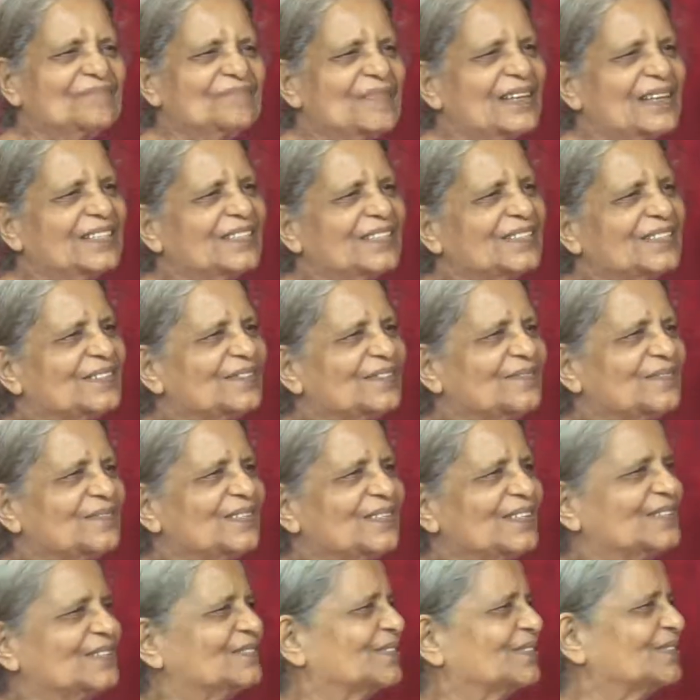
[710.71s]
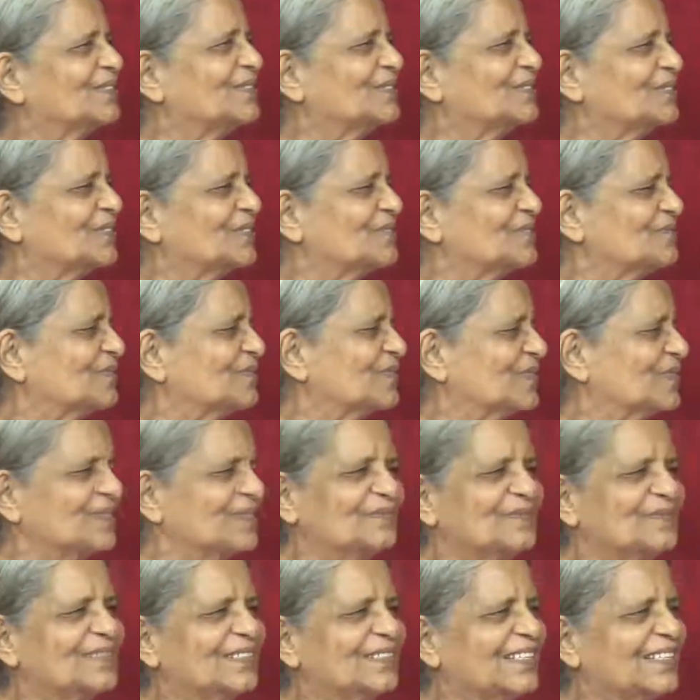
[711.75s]
method of dissolution for
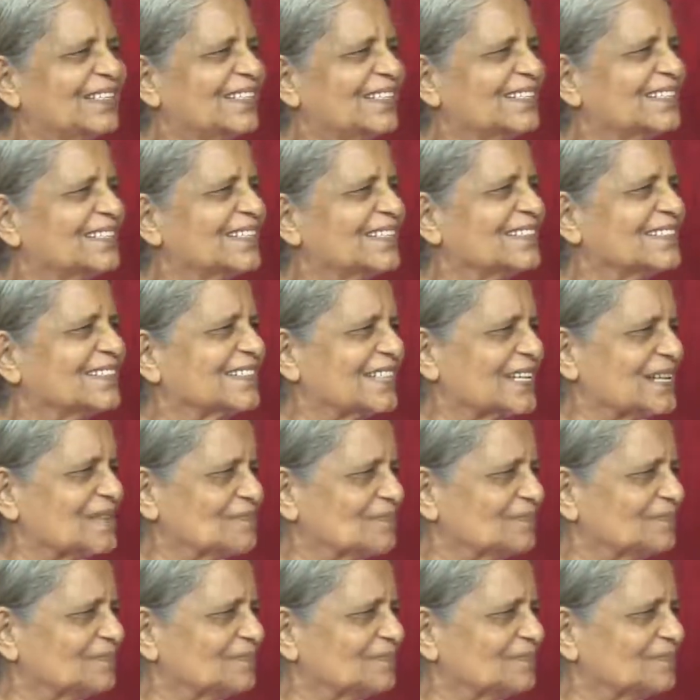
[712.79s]
everything is the same